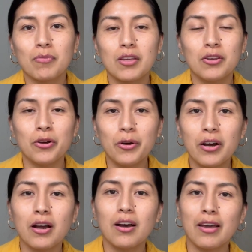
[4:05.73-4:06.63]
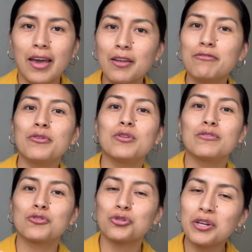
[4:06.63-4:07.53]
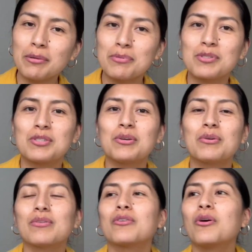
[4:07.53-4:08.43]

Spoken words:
you know, a handful of trips to